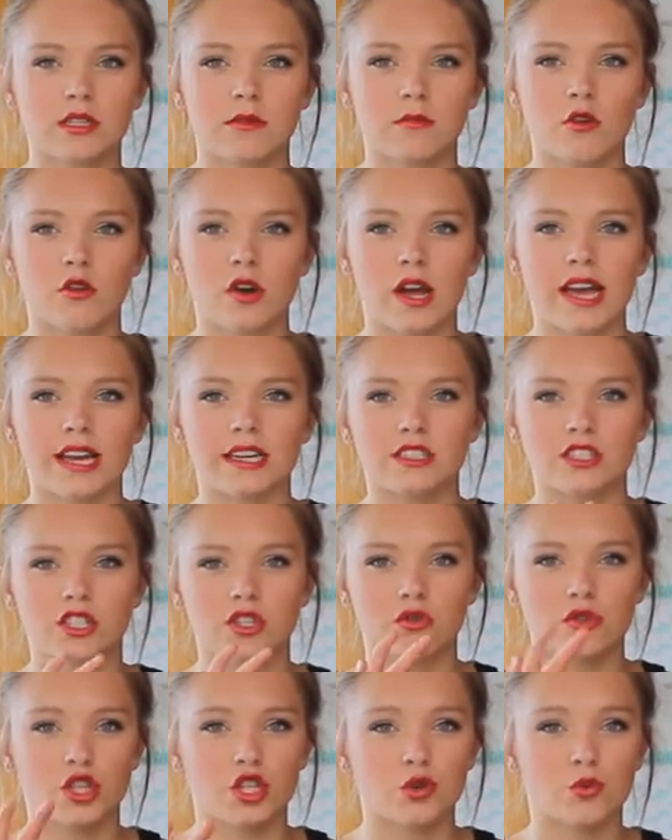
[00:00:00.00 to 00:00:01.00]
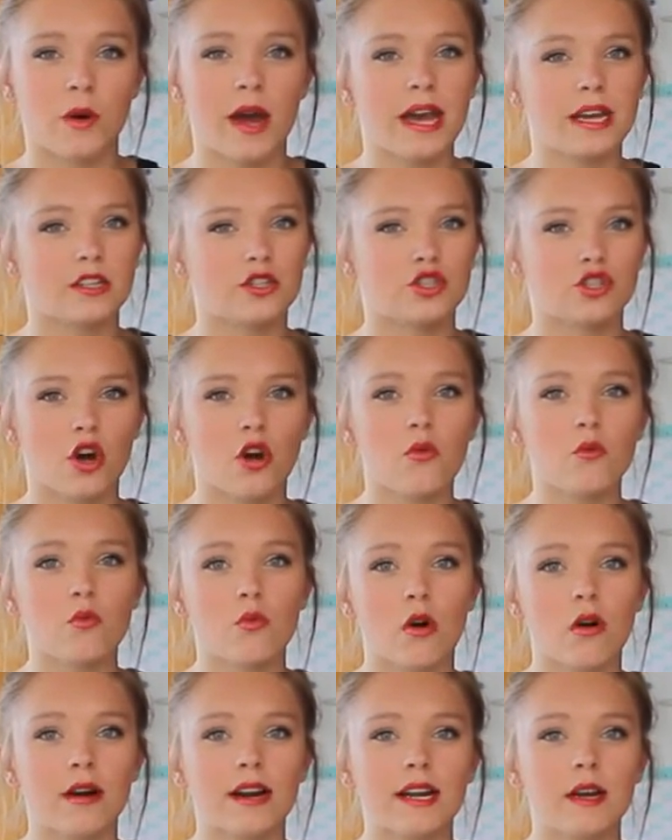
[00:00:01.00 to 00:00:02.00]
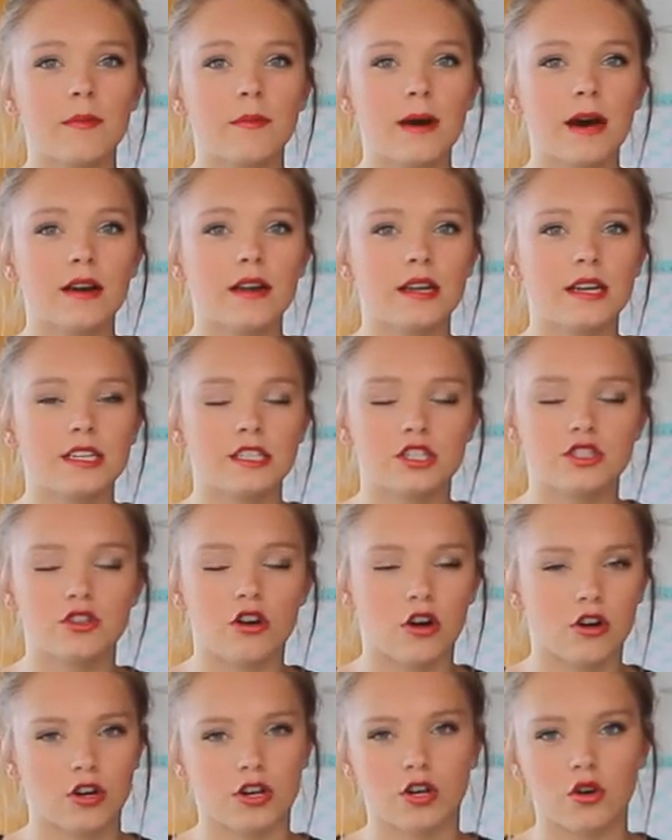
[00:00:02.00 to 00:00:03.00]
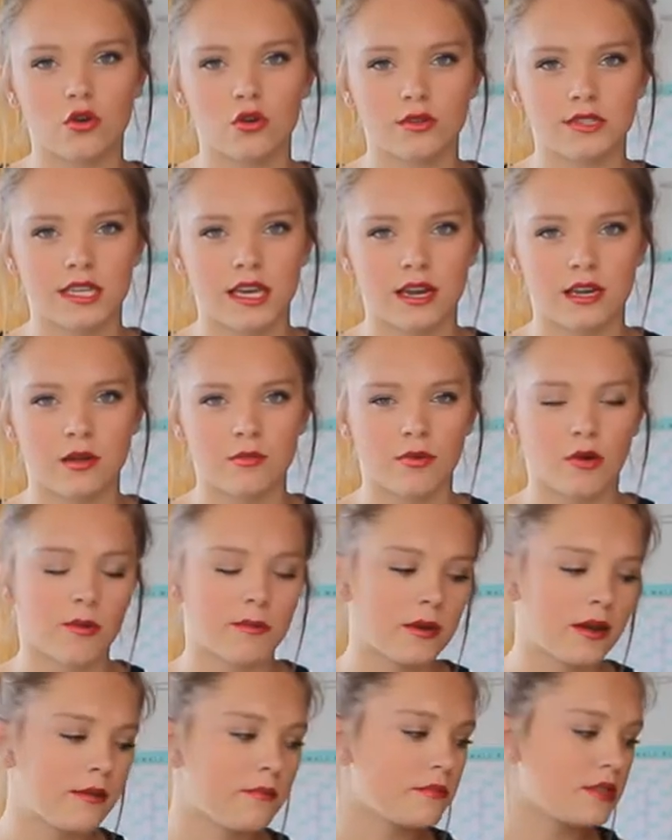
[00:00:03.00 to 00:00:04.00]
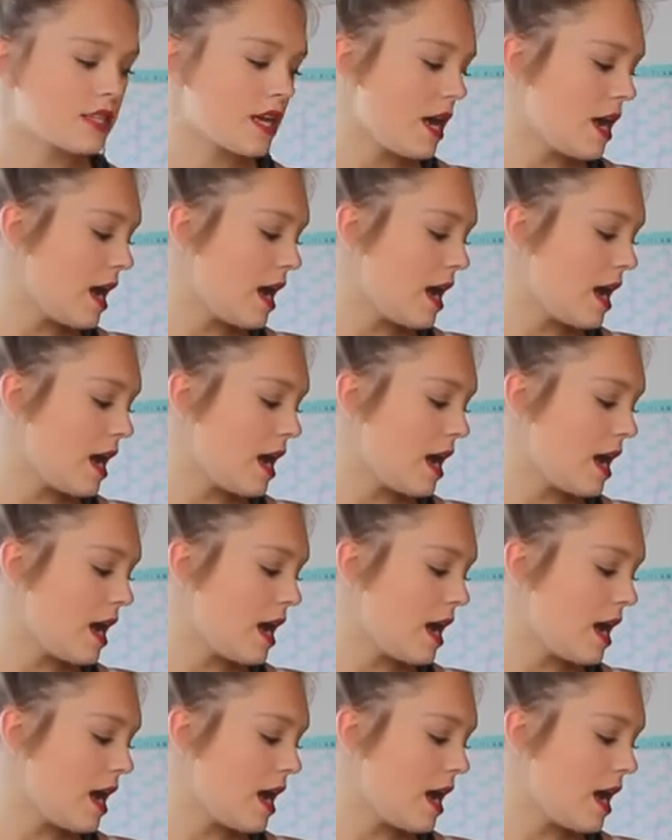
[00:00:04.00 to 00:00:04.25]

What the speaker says: the meringues do sweat. Don't worry about it. It's not going to cause any problems.